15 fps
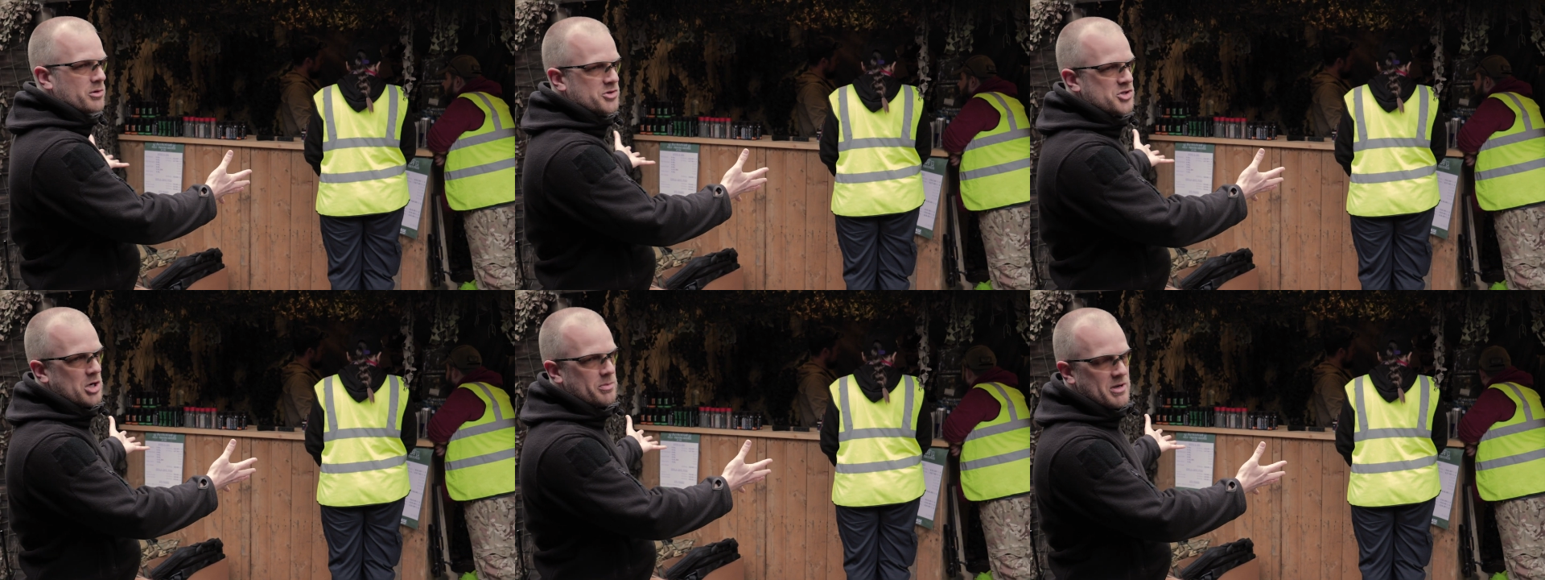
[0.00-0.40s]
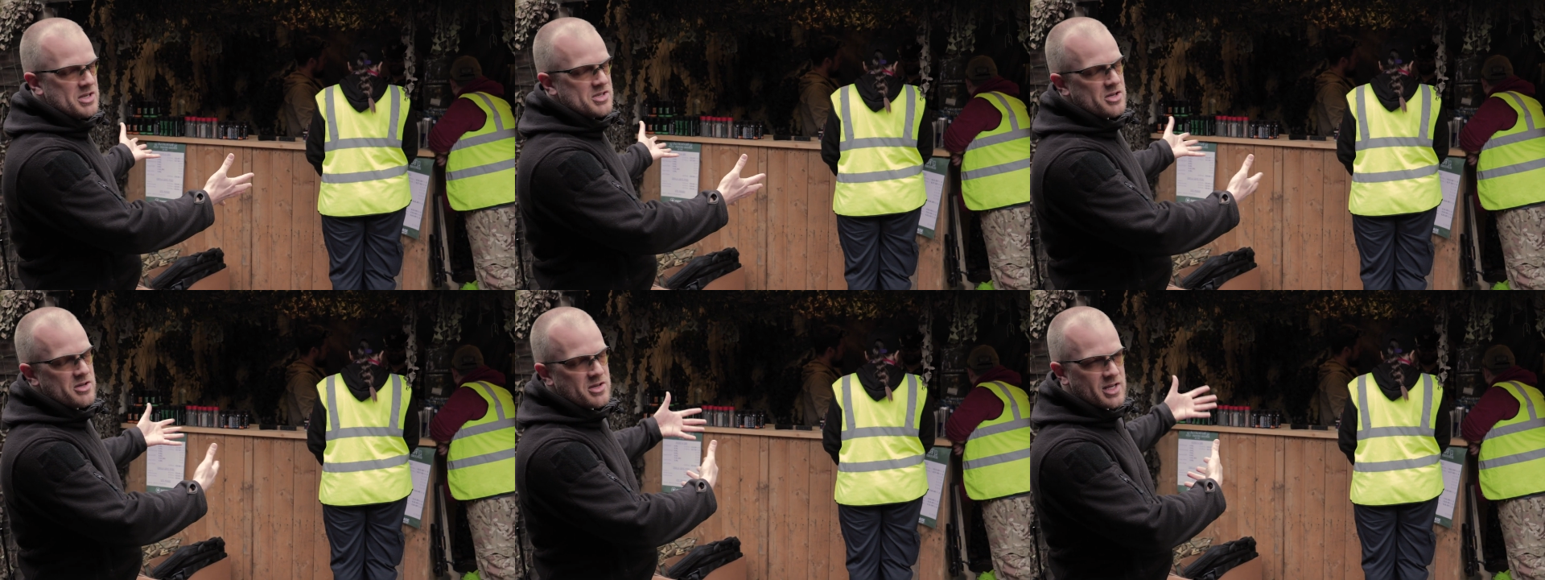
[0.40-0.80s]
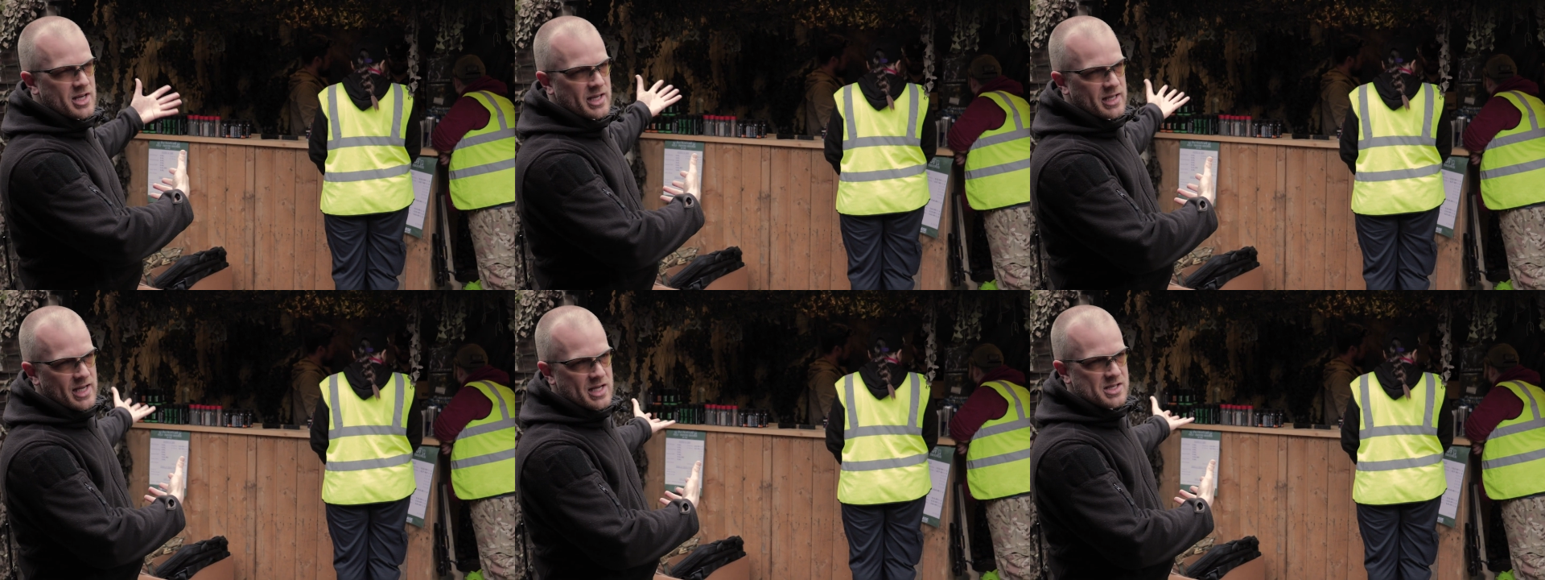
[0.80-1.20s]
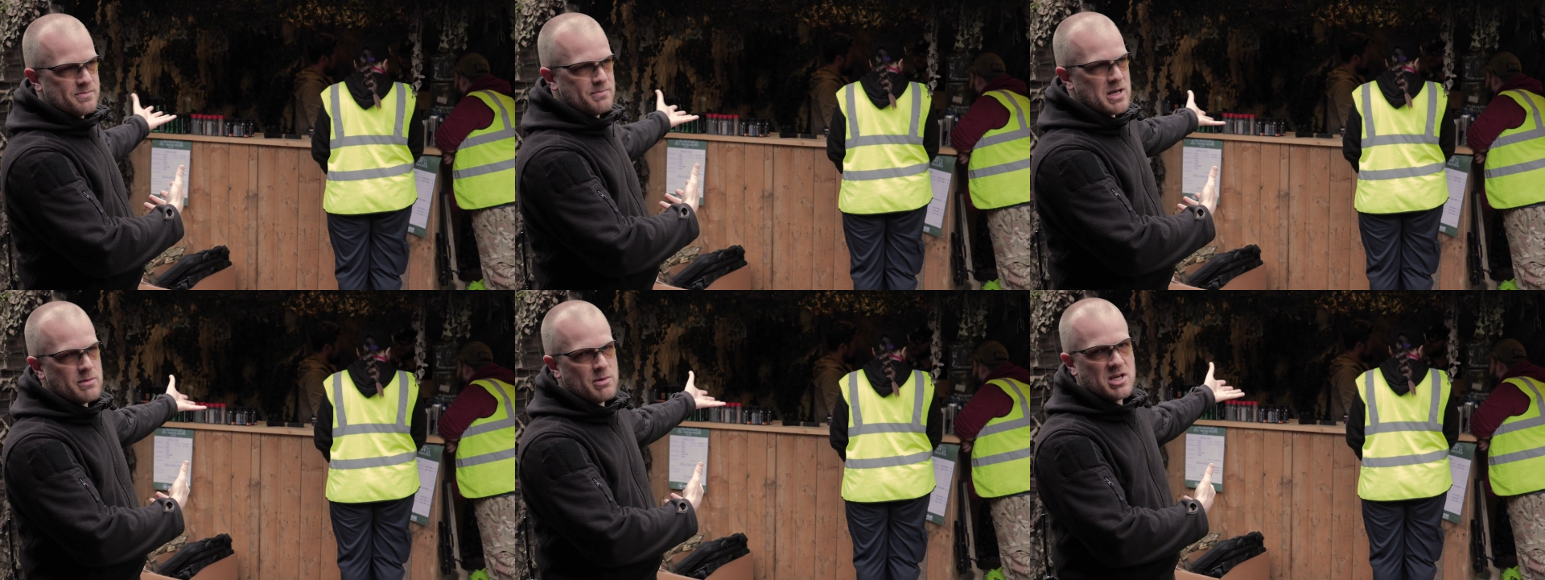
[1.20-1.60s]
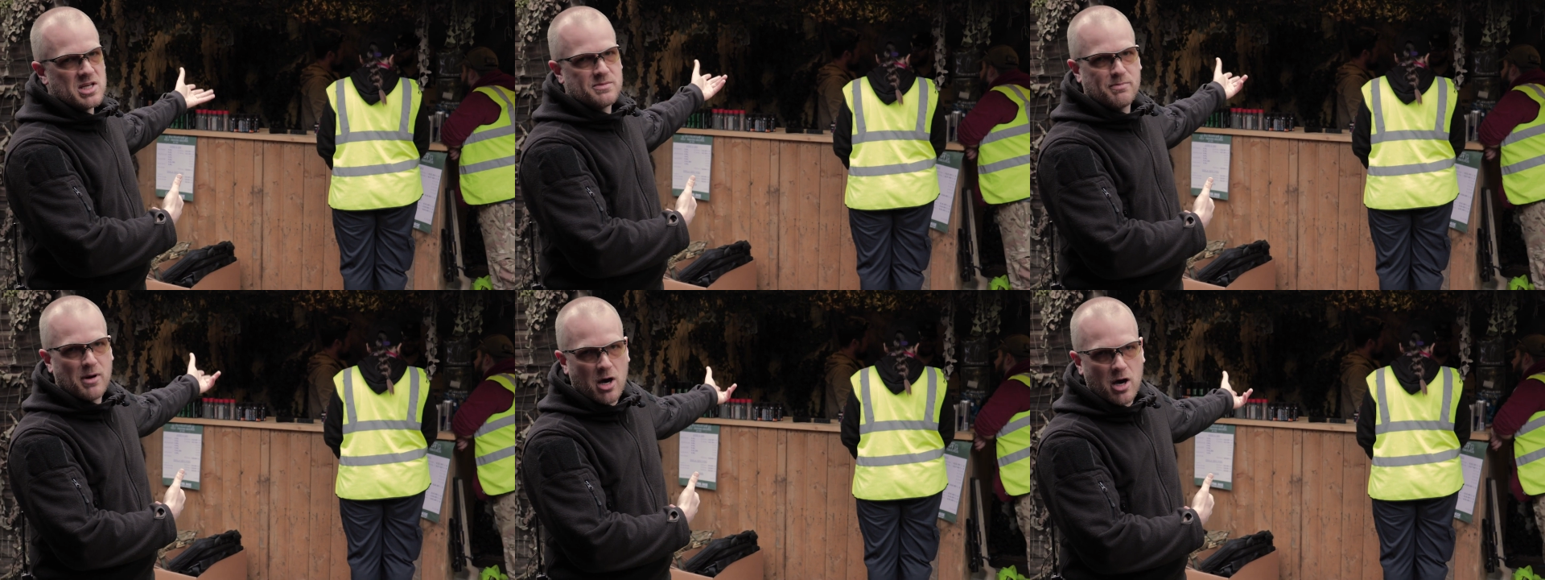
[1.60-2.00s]
little shop here, so you can get gas,
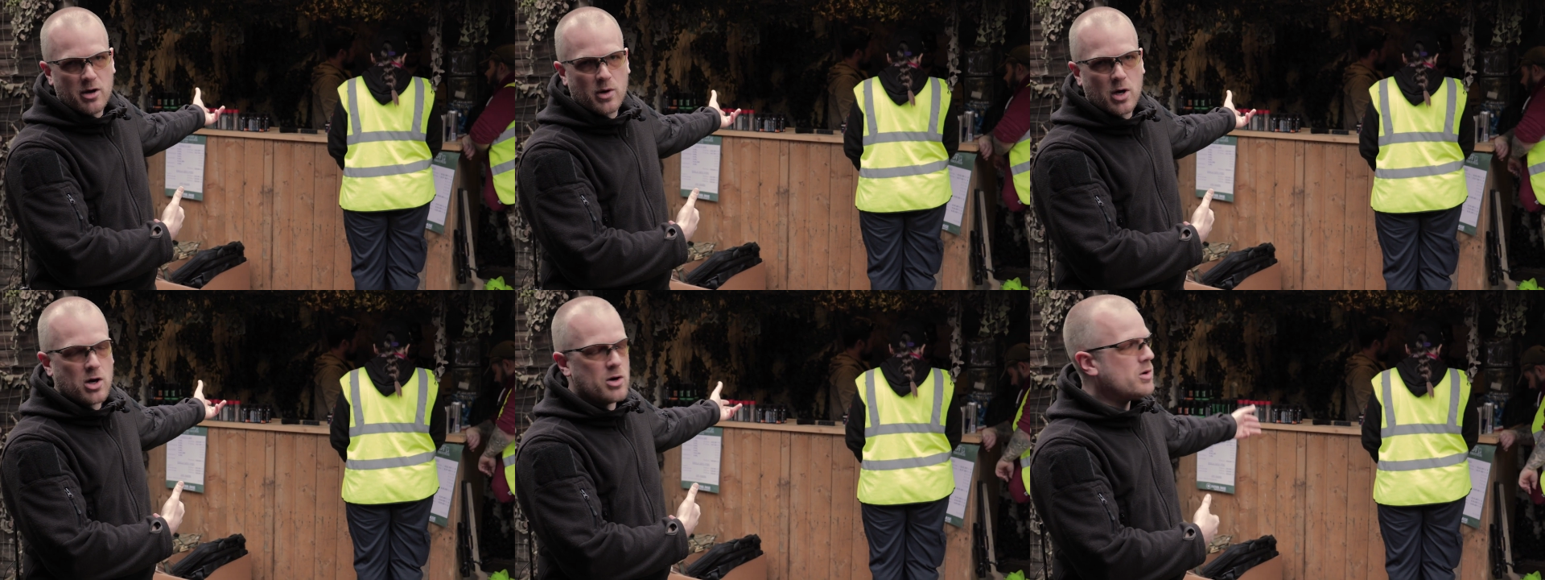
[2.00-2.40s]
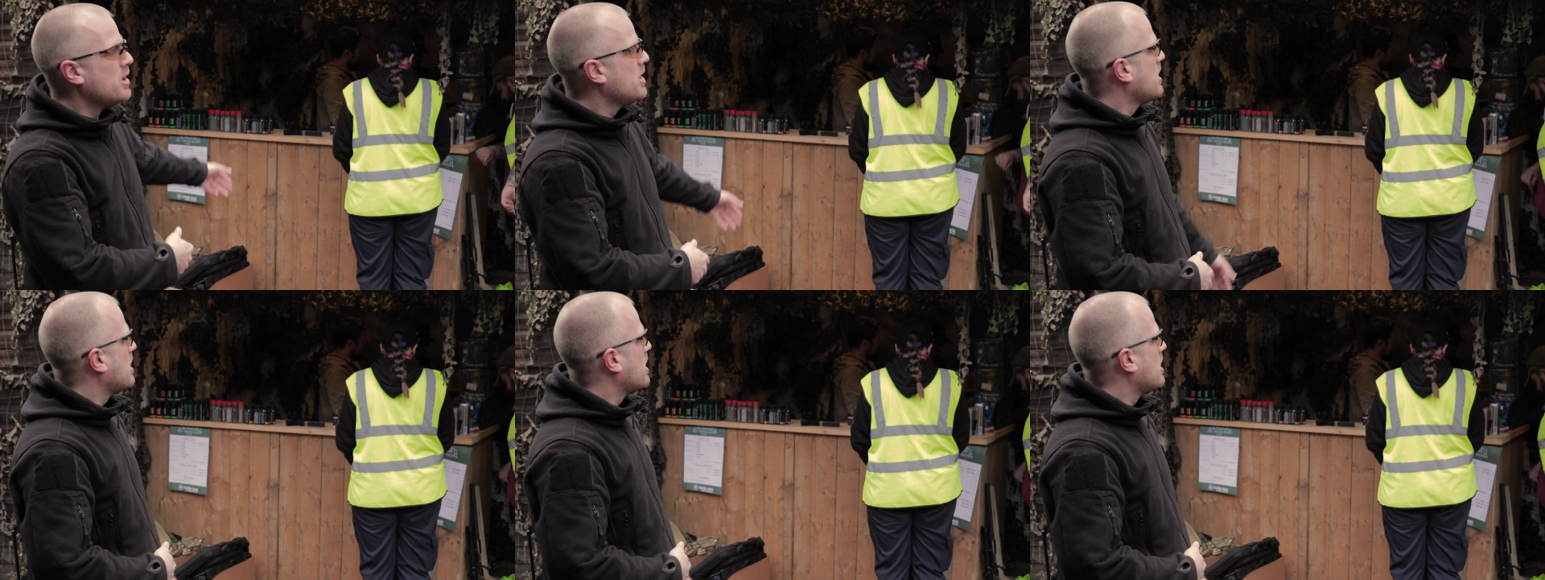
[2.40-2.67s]
BBs, pyro.